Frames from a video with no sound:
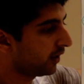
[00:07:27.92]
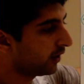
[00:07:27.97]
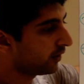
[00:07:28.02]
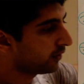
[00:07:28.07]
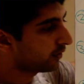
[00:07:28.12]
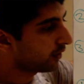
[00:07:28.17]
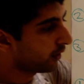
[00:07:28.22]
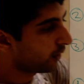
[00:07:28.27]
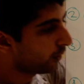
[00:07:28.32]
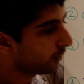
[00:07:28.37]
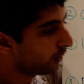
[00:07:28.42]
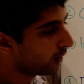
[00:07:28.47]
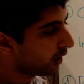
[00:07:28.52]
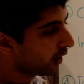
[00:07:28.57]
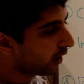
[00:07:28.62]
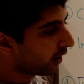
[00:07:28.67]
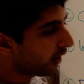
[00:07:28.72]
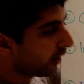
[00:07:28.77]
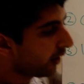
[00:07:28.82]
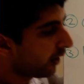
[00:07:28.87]
So,
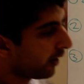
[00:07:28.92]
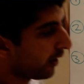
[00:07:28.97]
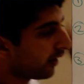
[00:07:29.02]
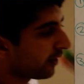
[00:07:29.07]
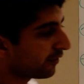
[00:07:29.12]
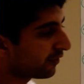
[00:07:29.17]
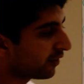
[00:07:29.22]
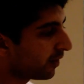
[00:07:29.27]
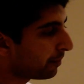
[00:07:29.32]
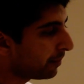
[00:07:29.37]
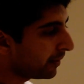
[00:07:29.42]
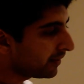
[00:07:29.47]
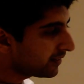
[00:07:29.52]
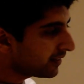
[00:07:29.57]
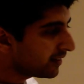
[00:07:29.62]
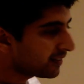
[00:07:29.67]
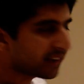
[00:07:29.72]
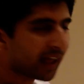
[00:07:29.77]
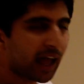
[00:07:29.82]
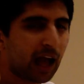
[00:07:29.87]
for a
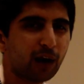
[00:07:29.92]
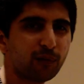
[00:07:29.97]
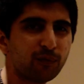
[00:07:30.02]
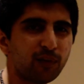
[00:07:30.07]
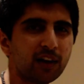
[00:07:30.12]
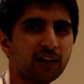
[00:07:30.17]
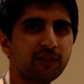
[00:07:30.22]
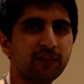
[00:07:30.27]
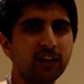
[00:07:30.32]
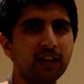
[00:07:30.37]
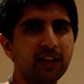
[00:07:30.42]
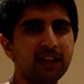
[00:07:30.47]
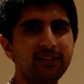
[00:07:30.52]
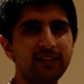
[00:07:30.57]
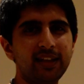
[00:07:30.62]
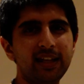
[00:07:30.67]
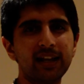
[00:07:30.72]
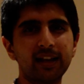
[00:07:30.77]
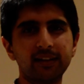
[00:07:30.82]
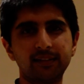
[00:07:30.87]
business, how relevant
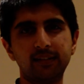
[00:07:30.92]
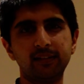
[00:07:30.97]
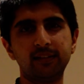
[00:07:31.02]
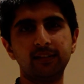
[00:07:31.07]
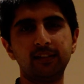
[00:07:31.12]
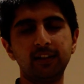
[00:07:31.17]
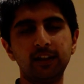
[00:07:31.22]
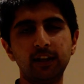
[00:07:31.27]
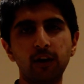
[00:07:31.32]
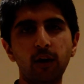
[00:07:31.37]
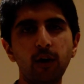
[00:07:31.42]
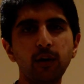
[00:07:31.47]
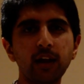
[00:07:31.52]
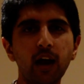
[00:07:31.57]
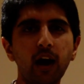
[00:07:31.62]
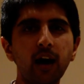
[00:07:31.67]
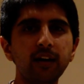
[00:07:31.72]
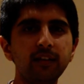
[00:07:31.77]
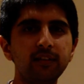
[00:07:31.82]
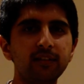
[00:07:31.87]
is elasticity? You're only
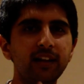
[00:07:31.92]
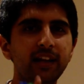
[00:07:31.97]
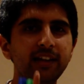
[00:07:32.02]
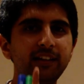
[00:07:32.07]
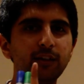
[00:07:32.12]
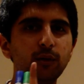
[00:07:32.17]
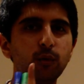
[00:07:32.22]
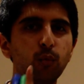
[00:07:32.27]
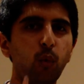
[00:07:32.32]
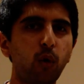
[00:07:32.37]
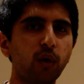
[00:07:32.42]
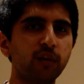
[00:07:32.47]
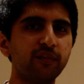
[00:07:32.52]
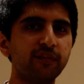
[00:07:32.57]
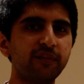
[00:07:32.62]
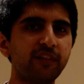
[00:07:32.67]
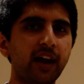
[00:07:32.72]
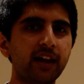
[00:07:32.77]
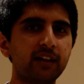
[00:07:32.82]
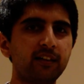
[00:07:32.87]
isolating one
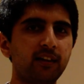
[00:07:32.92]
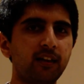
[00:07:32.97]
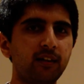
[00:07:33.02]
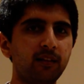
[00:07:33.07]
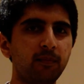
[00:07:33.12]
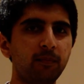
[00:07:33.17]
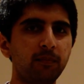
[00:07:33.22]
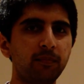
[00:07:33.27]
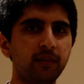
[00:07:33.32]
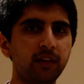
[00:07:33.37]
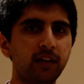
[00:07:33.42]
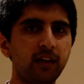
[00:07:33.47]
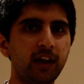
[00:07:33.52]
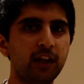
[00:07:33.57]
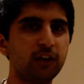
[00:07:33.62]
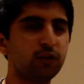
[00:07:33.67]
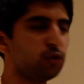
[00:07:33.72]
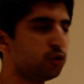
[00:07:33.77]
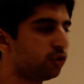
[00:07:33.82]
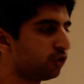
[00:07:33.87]
factor.
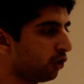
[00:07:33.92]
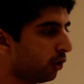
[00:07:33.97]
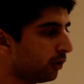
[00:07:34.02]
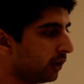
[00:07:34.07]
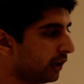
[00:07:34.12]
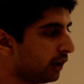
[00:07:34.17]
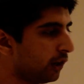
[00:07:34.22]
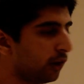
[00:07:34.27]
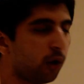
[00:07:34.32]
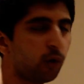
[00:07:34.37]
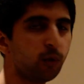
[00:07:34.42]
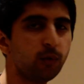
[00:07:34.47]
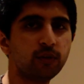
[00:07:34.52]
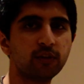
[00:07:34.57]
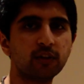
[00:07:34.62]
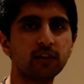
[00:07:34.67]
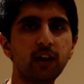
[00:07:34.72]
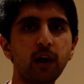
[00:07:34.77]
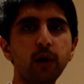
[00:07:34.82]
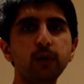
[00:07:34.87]
In truth, surely loads
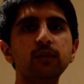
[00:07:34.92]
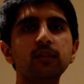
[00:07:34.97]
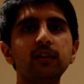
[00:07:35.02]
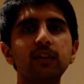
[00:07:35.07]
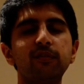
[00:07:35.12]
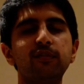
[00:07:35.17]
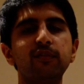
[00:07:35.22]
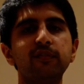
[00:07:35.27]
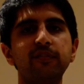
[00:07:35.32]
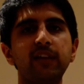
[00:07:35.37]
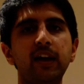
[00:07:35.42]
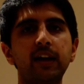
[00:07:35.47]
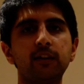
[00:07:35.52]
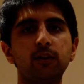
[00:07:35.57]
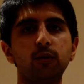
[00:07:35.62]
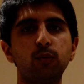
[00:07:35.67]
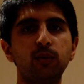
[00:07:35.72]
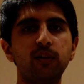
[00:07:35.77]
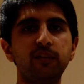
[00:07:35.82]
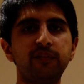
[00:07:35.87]
and loads of different
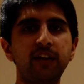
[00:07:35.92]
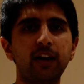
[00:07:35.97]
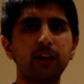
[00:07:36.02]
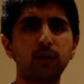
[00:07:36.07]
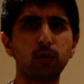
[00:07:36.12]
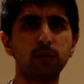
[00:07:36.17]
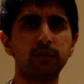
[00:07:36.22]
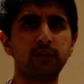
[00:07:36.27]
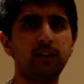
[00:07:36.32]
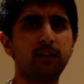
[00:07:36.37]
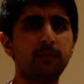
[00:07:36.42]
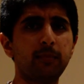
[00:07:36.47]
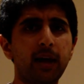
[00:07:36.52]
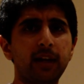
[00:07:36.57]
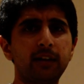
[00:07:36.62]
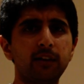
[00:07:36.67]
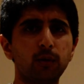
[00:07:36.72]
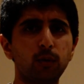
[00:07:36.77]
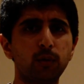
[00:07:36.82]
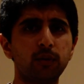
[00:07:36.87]
factors will affect quantity
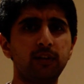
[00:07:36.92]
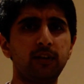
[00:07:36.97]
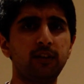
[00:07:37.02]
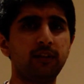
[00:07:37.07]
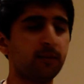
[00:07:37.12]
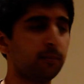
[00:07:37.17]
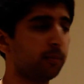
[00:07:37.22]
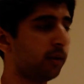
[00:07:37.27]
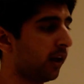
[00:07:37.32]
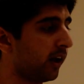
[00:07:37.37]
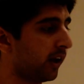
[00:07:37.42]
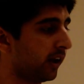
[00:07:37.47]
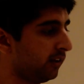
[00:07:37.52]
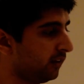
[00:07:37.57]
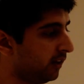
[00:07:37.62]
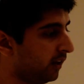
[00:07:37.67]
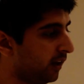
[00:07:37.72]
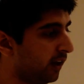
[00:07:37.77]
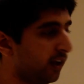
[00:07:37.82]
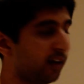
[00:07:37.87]
demand and quantity supply
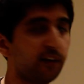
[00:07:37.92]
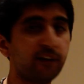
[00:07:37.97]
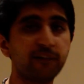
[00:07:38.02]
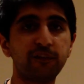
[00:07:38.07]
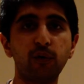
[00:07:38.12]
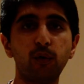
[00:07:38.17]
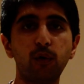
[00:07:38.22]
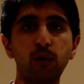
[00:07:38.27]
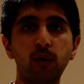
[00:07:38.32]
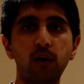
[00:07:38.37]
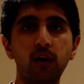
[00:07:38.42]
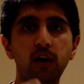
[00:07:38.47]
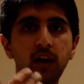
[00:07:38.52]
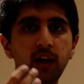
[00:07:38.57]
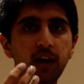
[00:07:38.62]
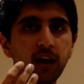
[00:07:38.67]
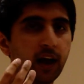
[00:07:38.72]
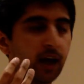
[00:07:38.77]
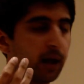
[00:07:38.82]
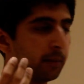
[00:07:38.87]
for
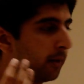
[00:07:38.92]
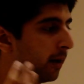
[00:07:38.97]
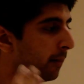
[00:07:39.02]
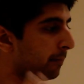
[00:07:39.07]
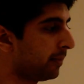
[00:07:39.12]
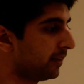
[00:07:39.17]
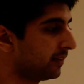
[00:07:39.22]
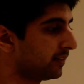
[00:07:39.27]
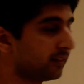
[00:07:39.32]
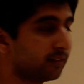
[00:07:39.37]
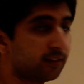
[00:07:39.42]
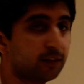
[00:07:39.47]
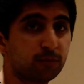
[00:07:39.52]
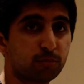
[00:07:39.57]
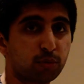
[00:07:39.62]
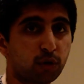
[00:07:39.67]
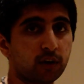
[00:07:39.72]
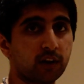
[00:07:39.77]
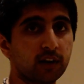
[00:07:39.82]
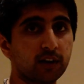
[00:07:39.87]
um, a business's
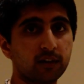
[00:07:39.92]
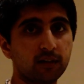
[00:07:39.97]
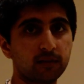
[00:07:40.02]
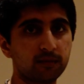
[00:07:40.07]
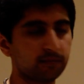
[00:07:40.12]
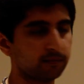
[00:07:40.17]
product.